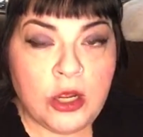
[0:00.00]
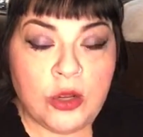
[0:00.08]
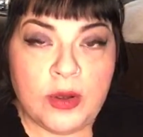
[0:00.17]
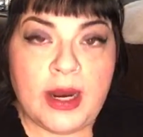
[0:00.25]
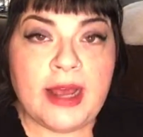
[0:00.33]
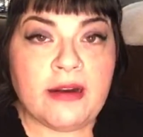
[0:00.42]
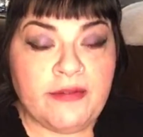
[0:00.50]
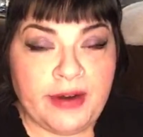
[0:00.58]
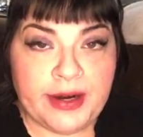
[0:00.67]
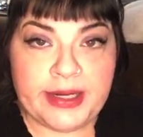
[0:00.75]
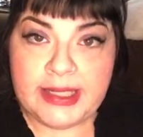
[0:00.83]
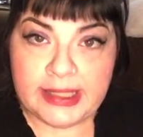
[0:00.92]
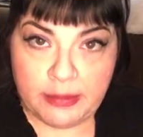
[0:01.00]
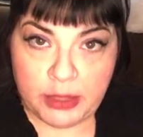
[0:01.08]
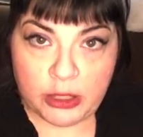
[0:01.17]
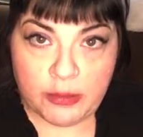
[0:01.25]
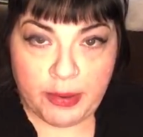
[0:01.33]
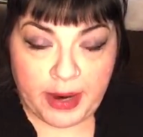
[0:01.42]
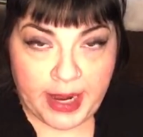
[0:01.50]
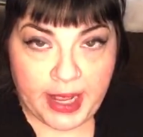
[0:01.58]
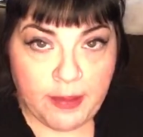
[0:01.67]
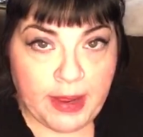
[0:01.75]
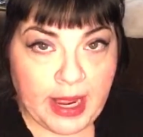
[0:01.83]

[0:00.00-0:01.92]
who had had a very similar breakup